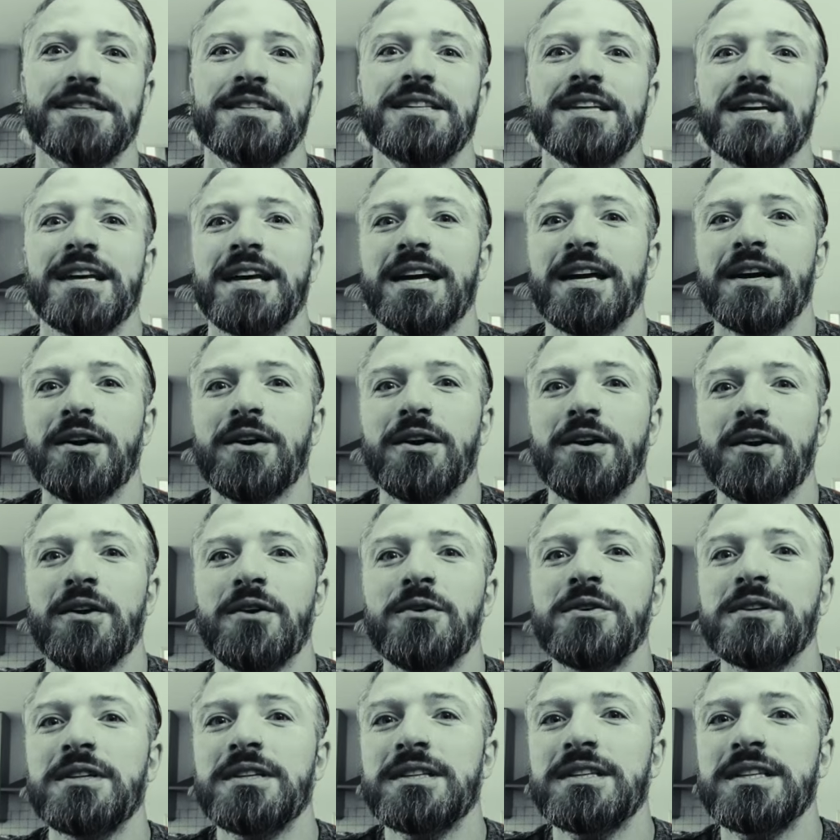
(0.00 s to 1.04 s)
The
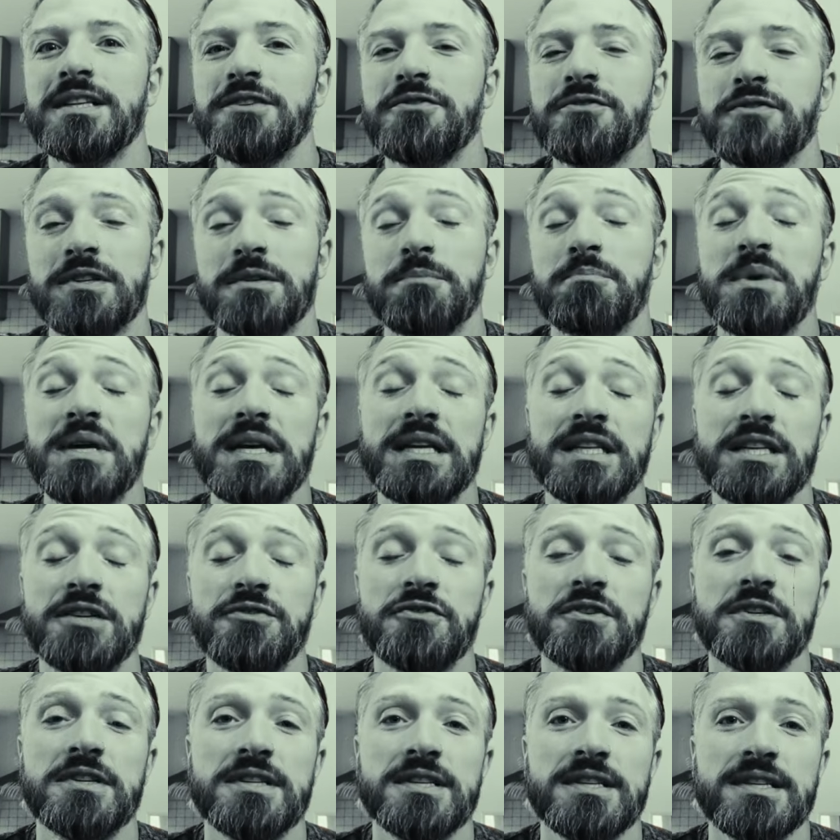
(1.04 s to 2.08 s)
big
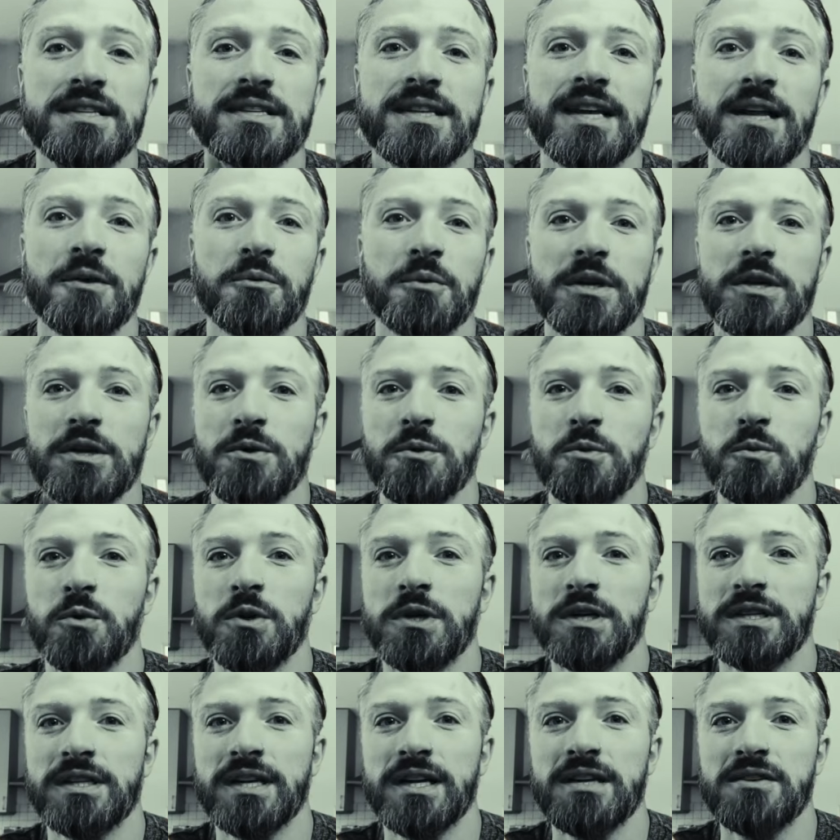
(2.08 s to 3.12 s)
difference is that when you
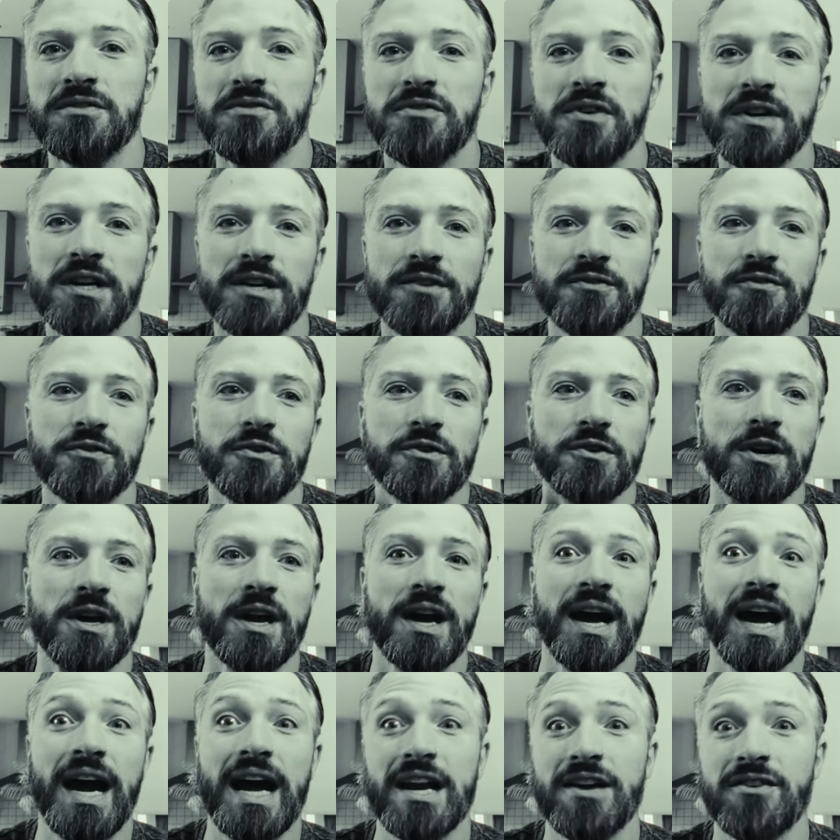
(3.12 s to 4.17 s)
work 9-to-5, you
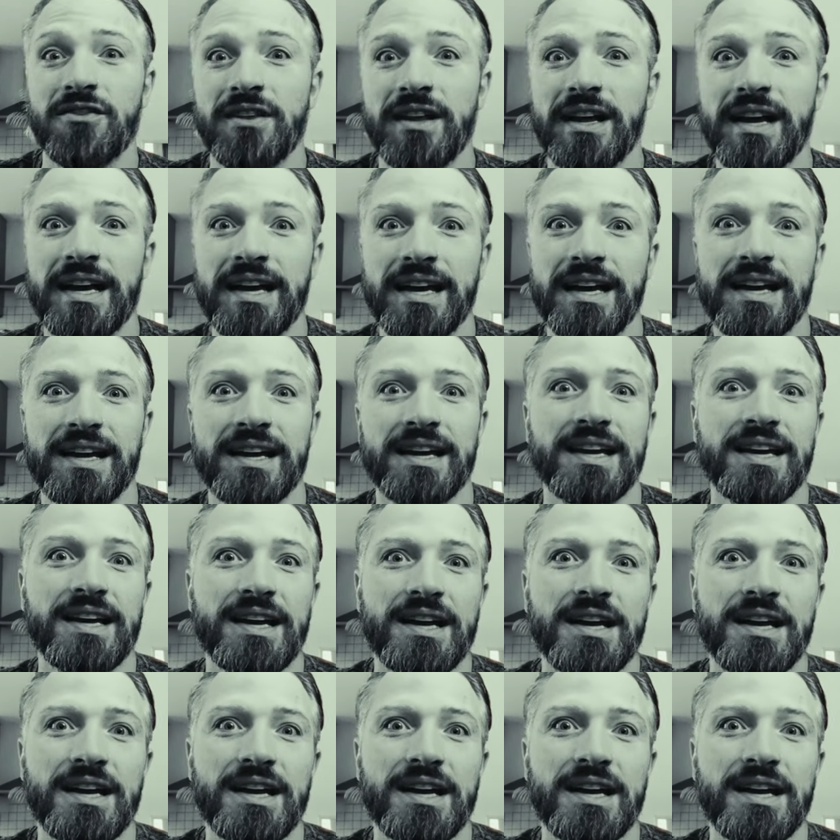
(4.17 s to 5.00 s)
kind of like